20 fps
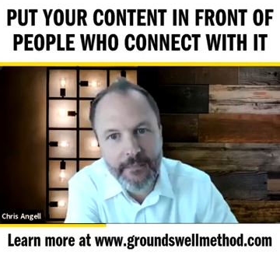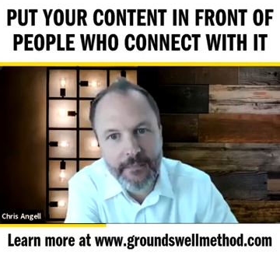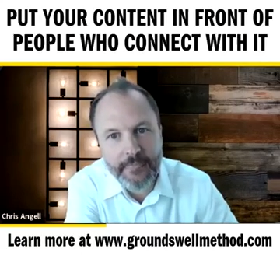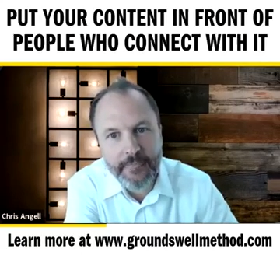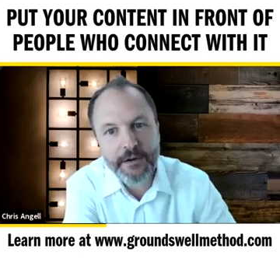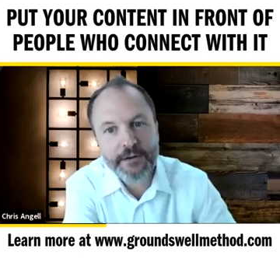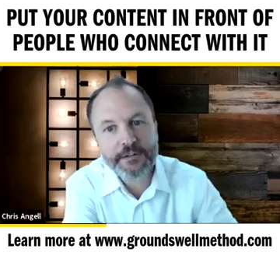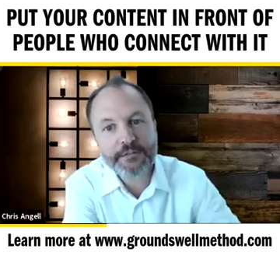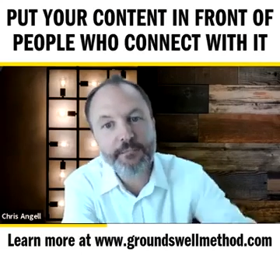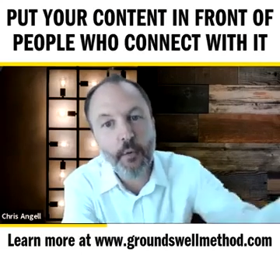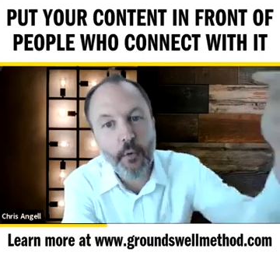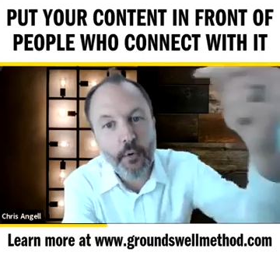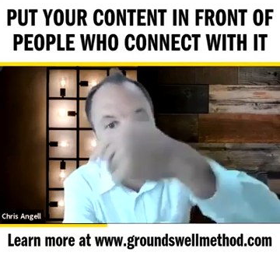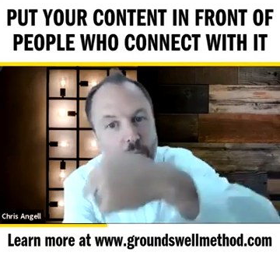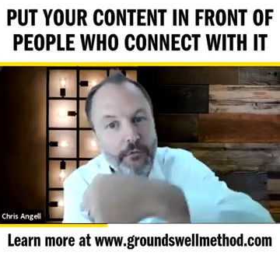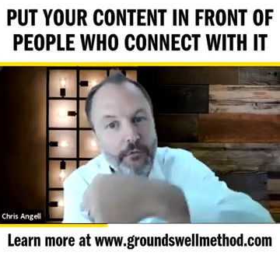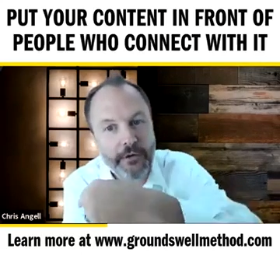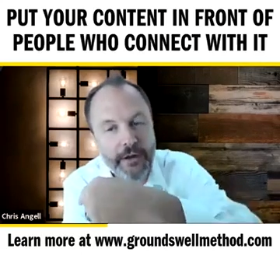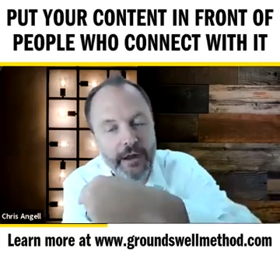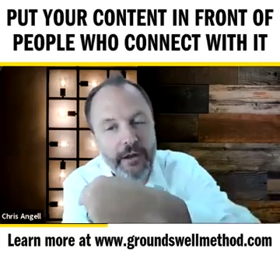There's more
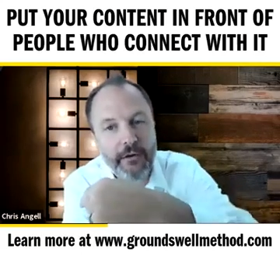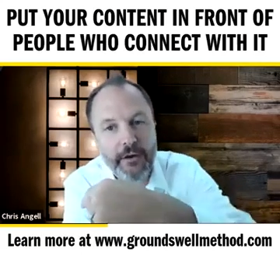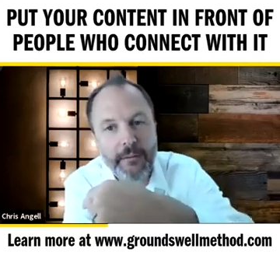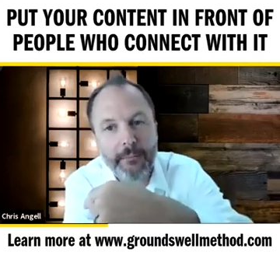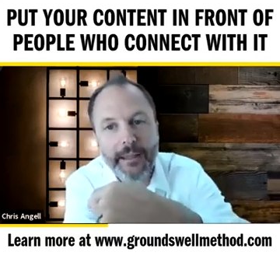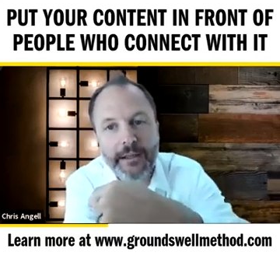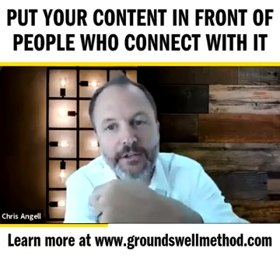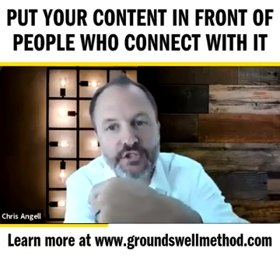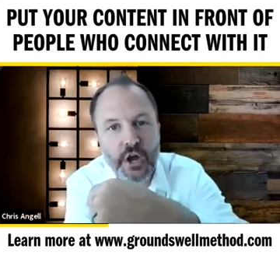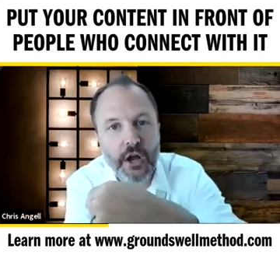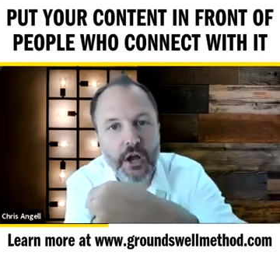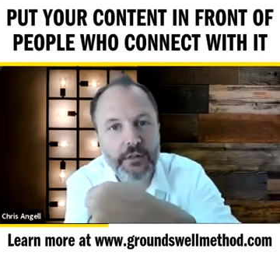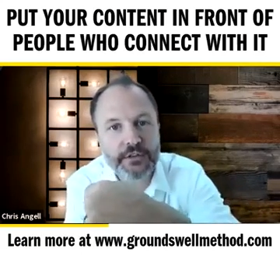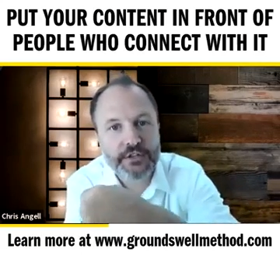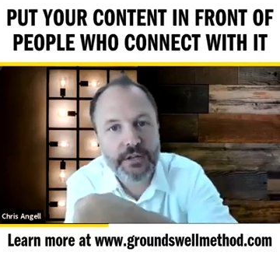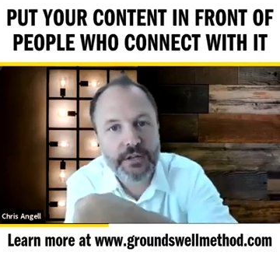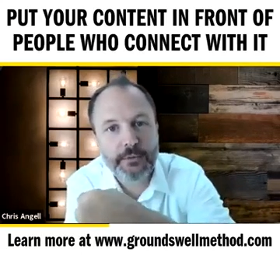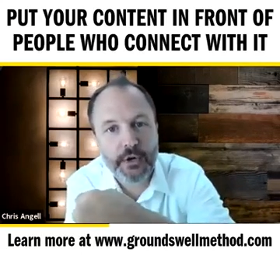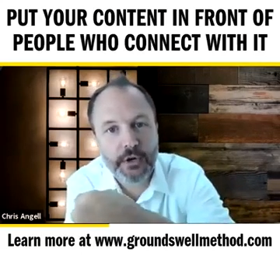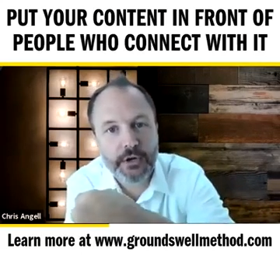over here at my chocolate
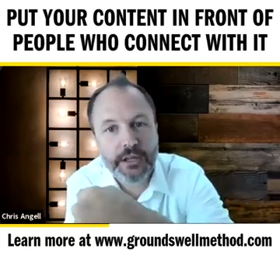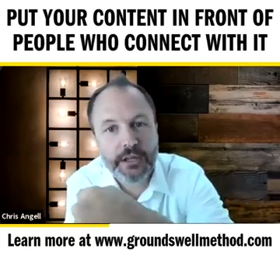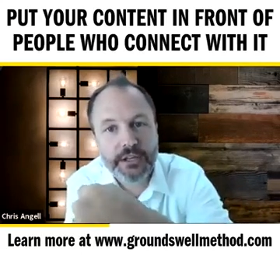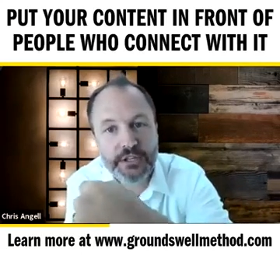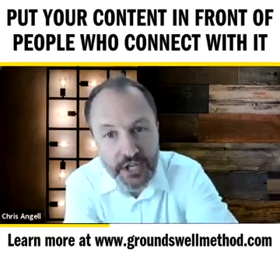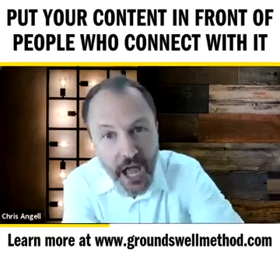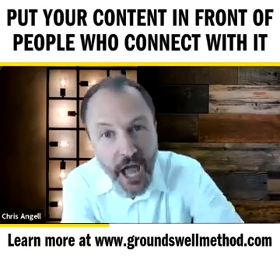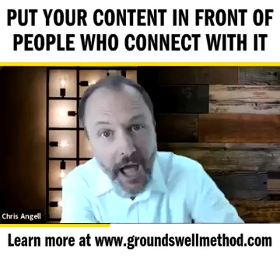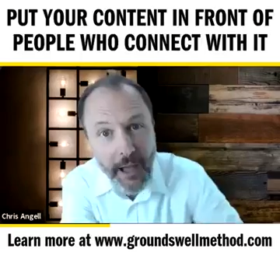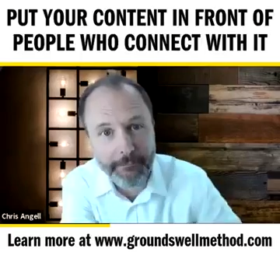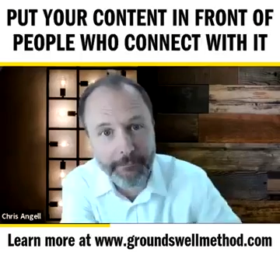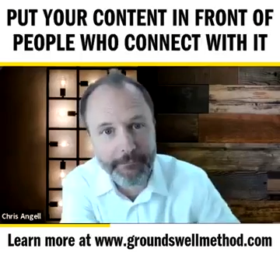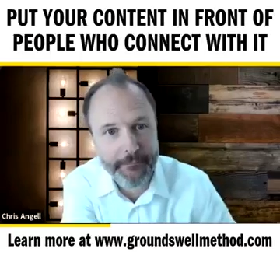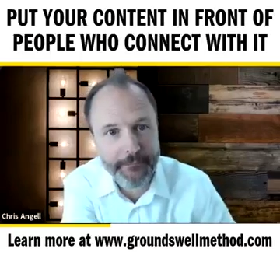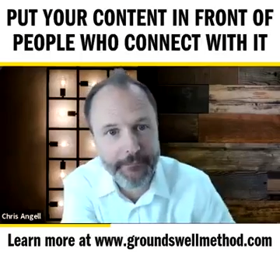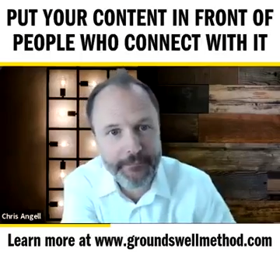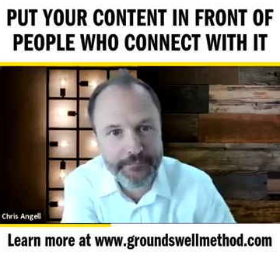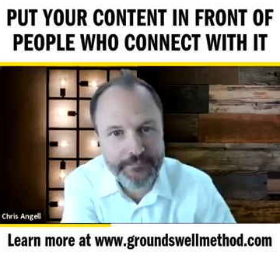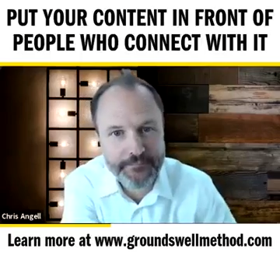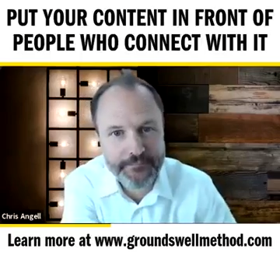chip cookie shop,
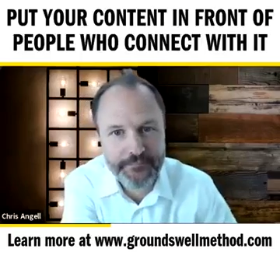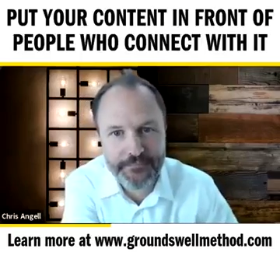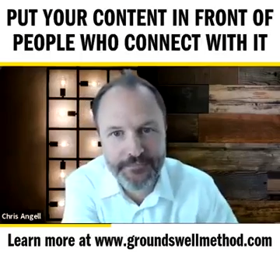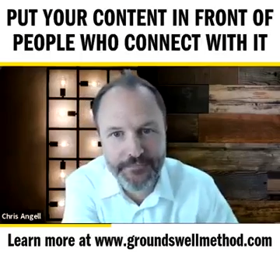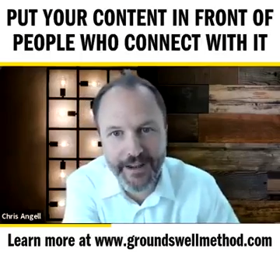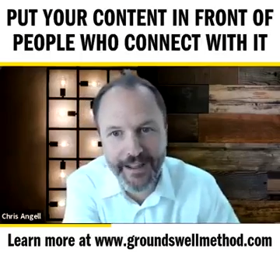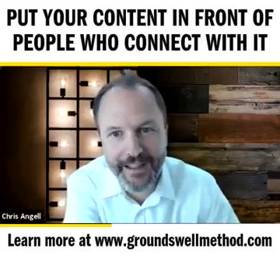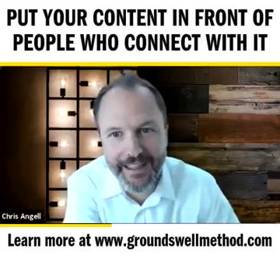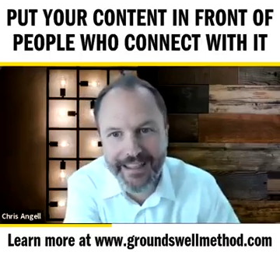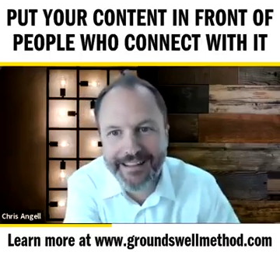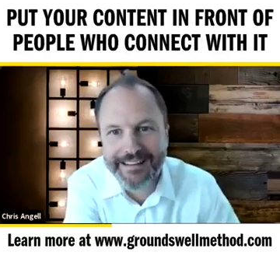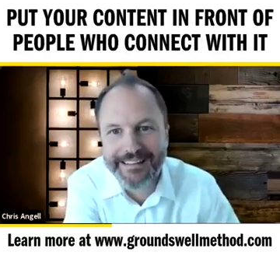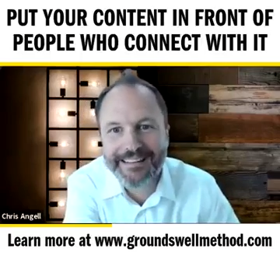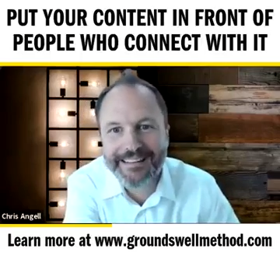right?